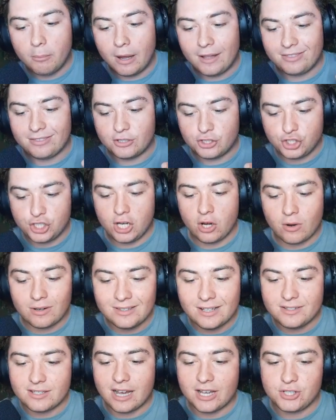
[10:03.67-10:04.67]
but the shear
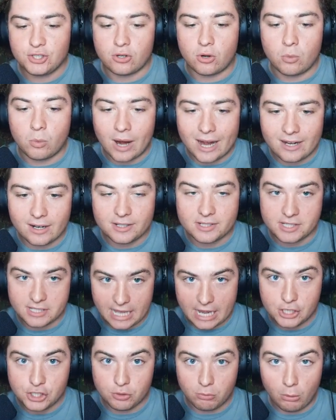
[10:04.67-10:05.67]
and the dust are right on
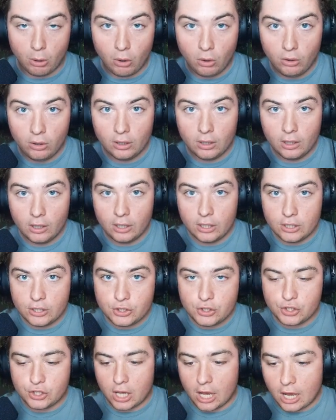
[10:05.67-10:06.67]
schedule.
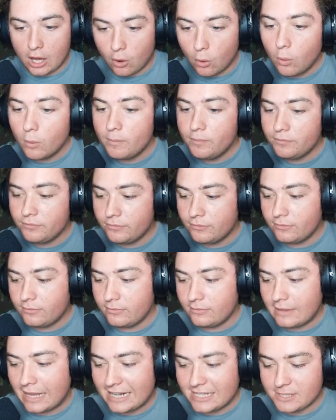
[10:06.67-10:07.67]
So
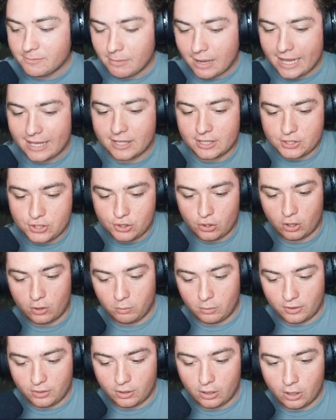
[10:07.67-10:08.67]
that's my
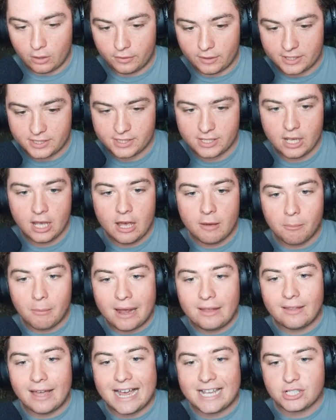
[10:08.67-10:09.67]
concern with all this.
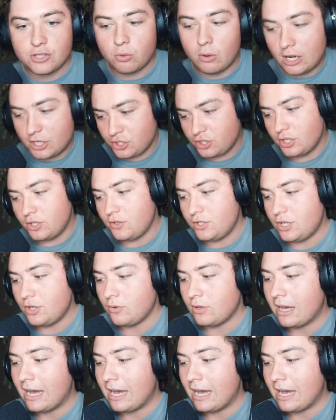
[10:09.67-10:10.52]
My last question to you